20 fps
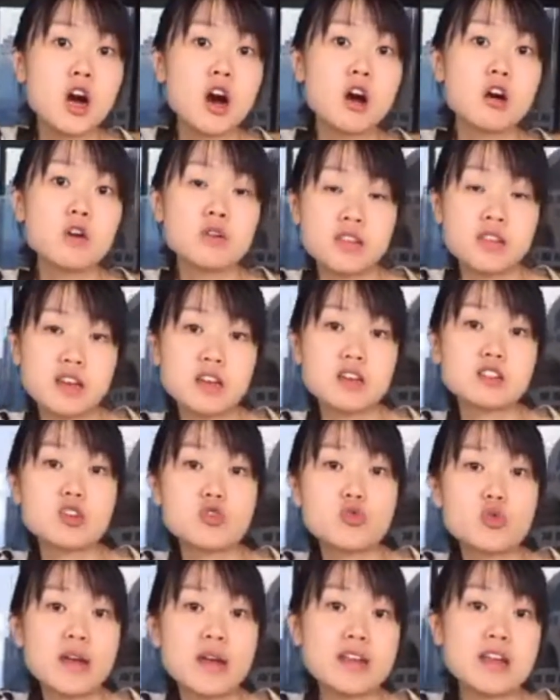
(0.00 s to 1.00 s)
Are they in the
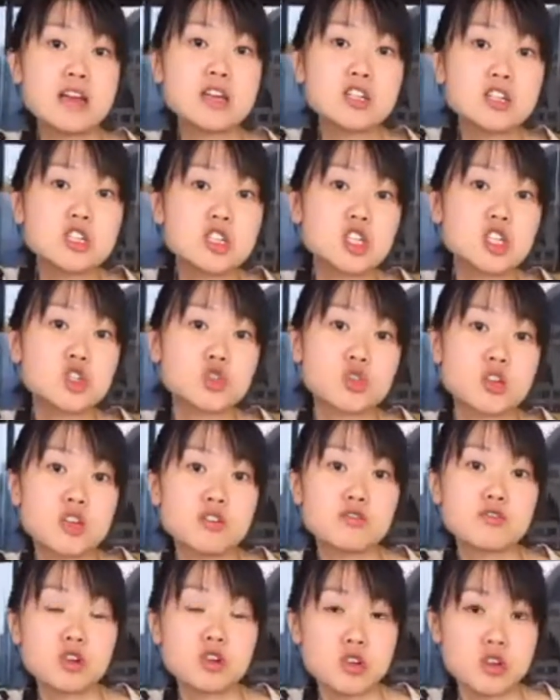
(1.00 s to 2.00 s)
right industry
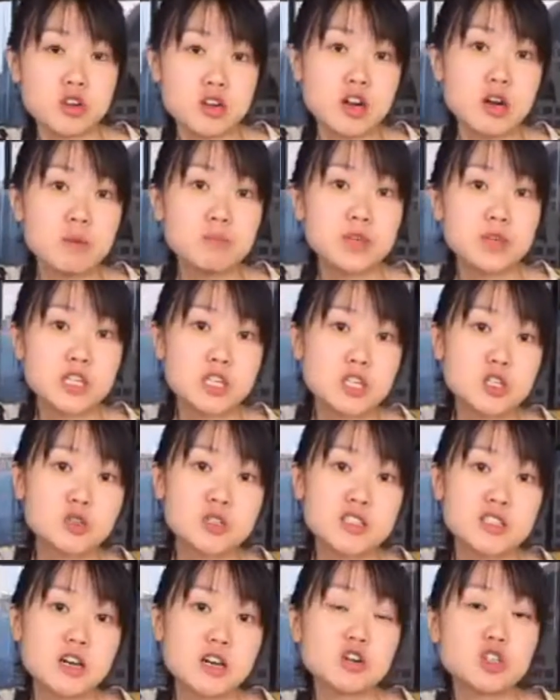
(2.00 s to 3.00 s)
for your company to
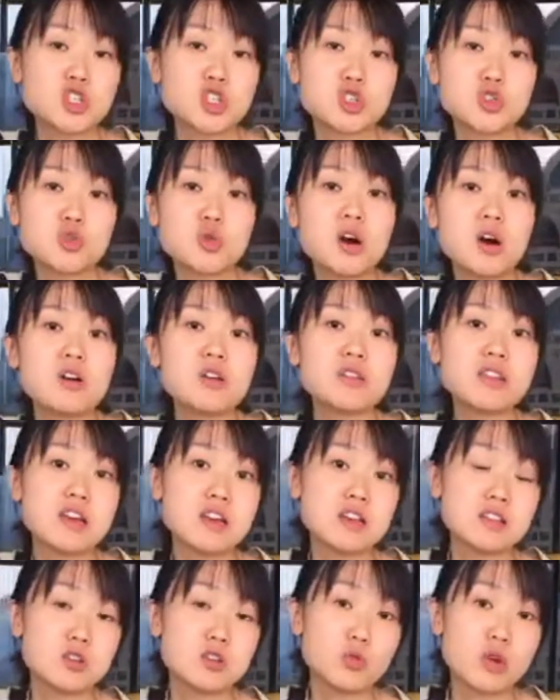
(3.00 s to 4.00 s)
sell to? Are they
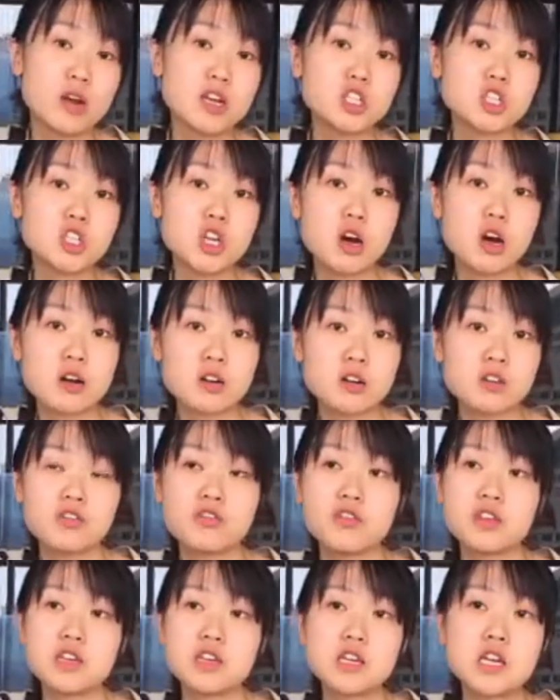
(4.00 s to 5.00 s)
in the right
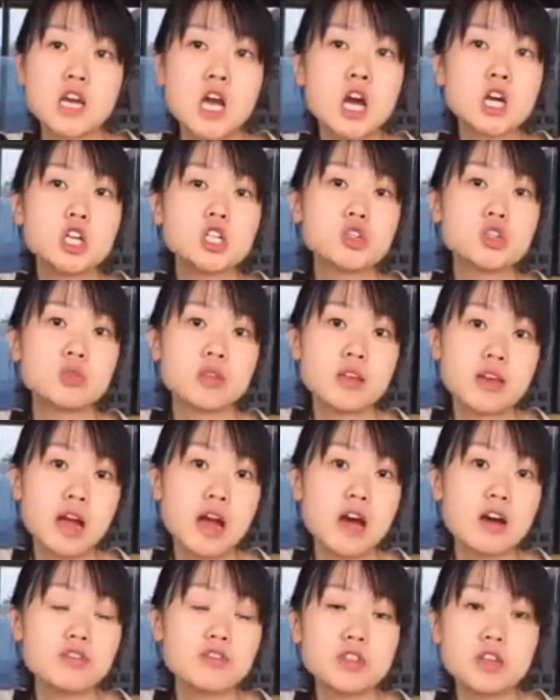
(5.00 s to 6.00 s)
geography? Do they
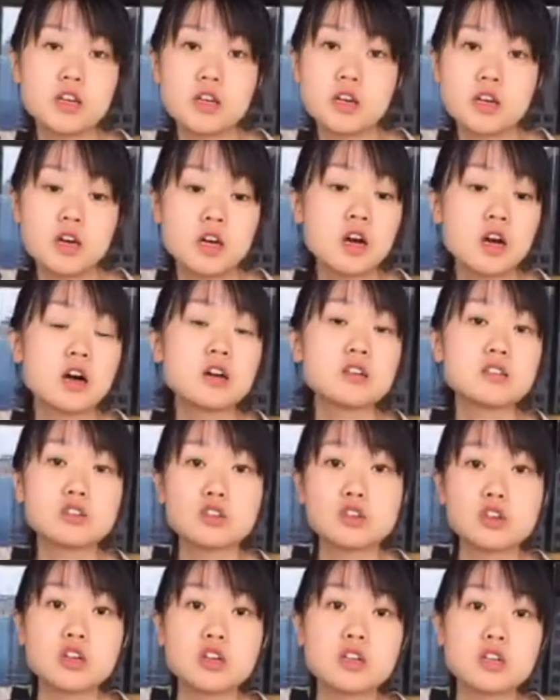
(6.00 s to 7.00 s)
have a
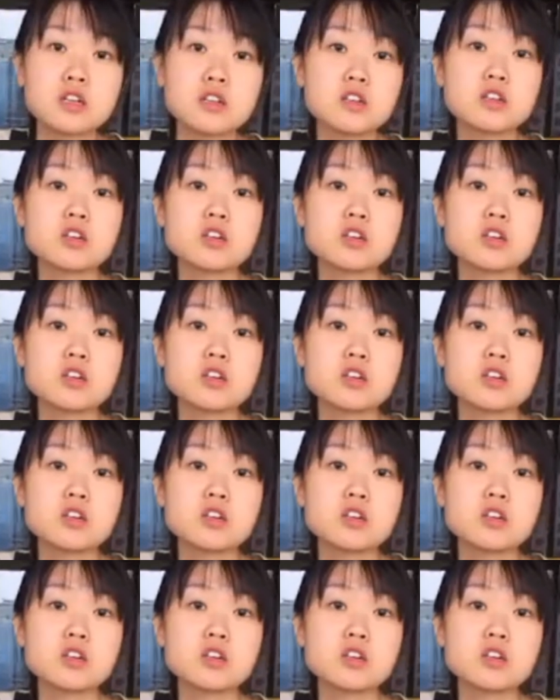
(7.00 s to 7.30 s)
certain,